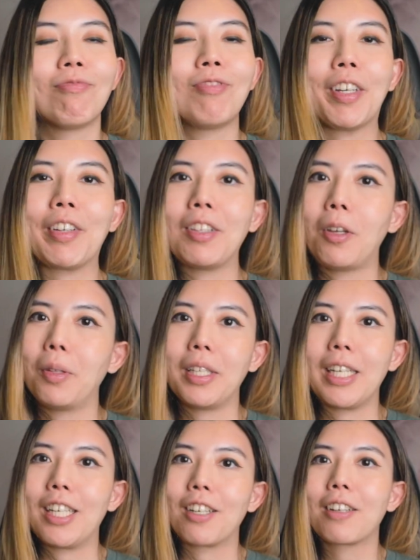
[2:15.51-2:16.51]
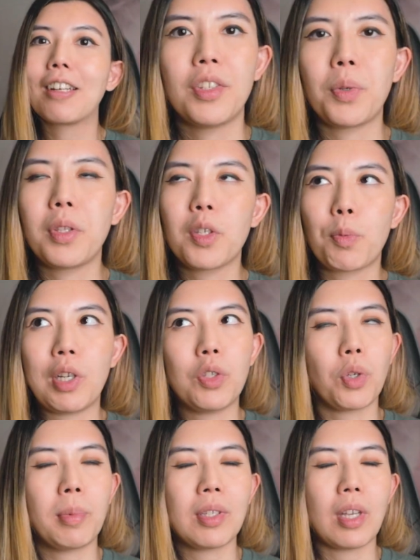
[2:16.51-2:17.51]
Very lonely here. So in this
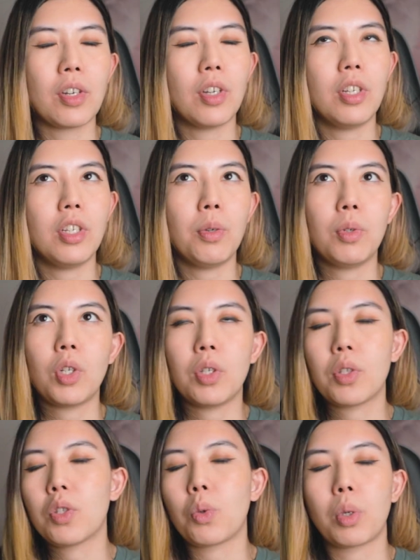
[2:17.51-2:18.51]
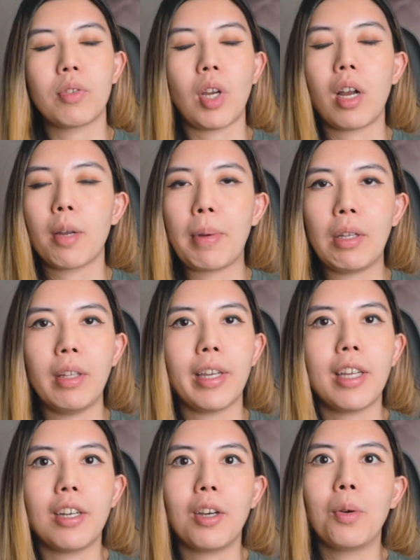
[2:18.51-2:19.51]
brainstorming session, you would just sort of talk about
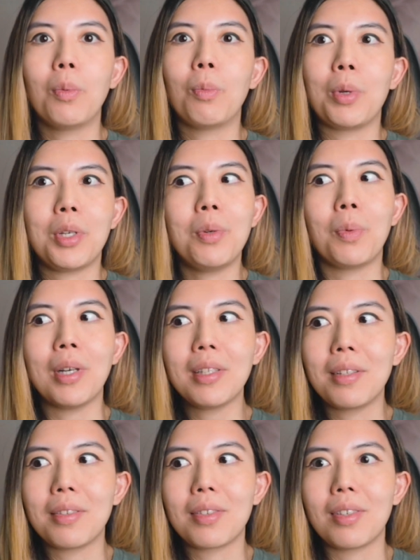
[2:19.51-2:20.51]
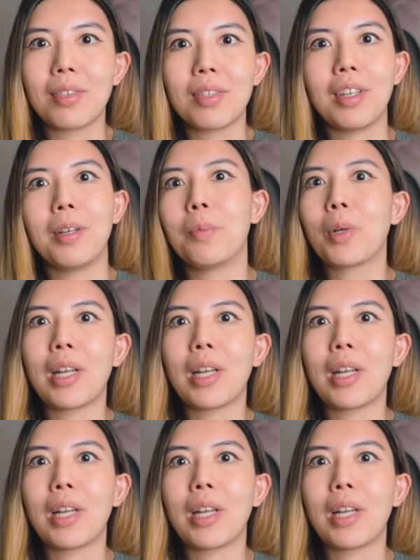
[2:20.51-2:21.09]
like, you know, what do you want in the system?